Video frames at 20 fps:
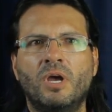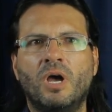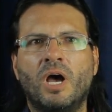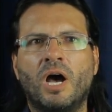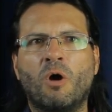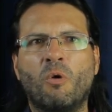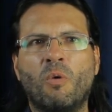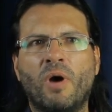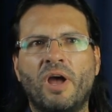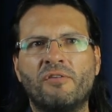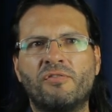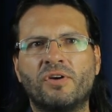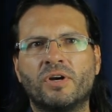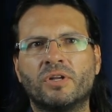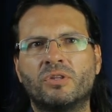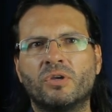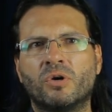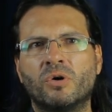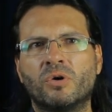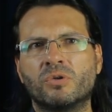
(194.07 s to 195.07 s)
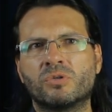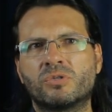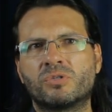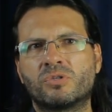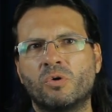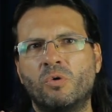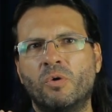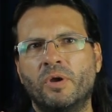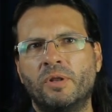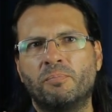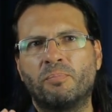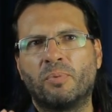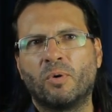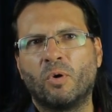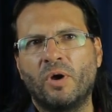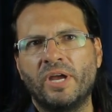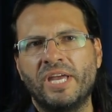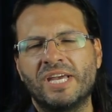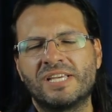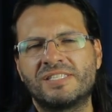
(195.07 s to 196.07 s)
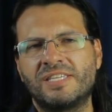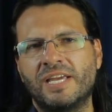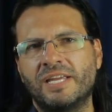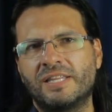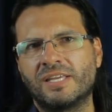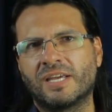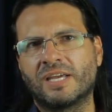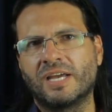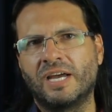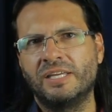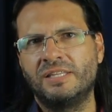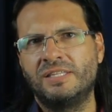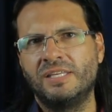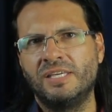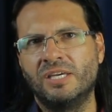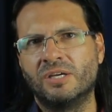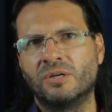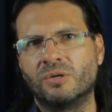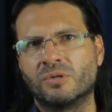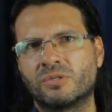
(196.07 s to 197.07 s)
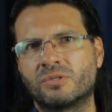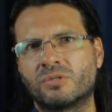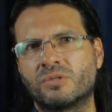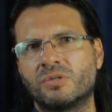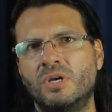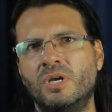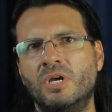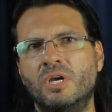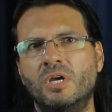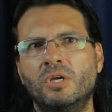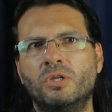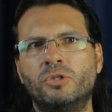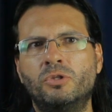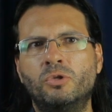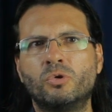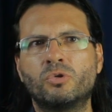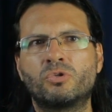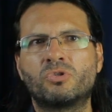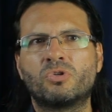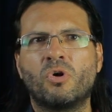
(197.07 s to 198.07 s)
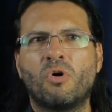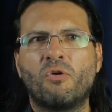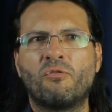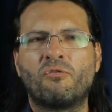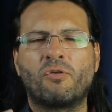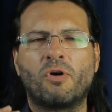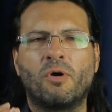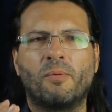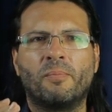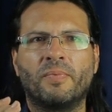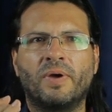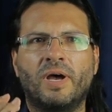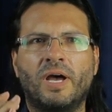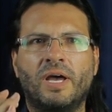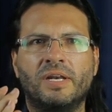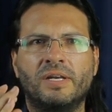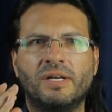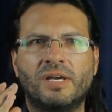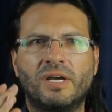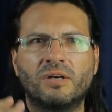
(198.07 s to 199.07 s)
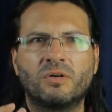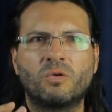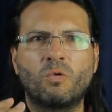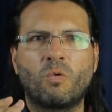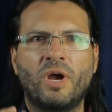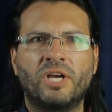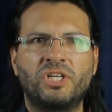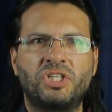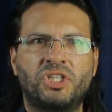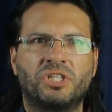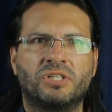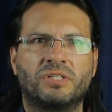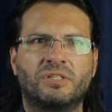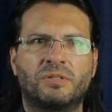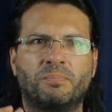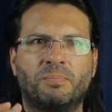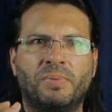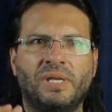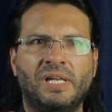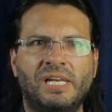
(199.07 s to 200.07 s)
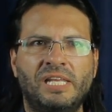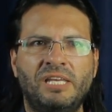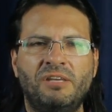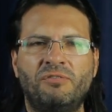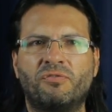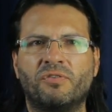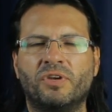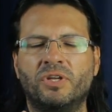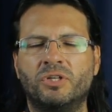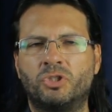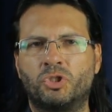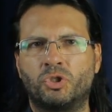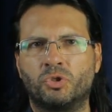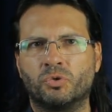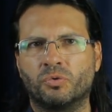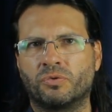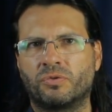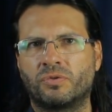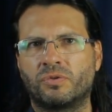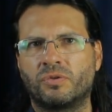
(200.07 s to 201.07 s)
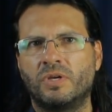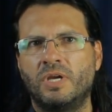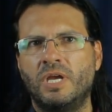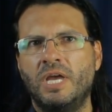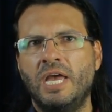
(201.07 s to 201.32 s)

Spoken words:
However, those who employ ascetic ideals do so from an unquestioned belief in truth.